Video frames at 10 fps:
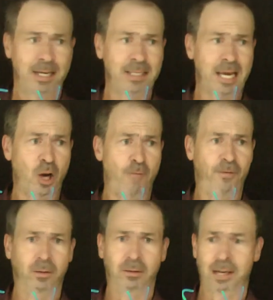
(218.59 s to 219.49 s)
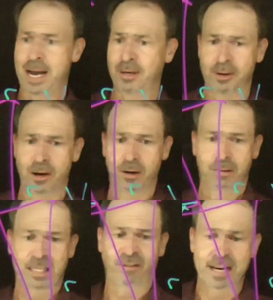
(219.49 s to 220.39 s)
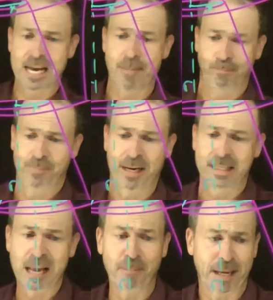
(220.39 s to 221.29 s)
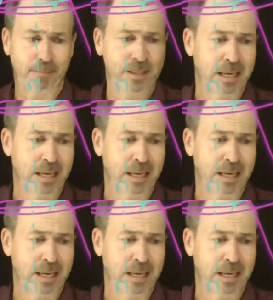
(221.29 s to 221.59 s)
Is that helpful? I don't know. Let's find out. But it's something.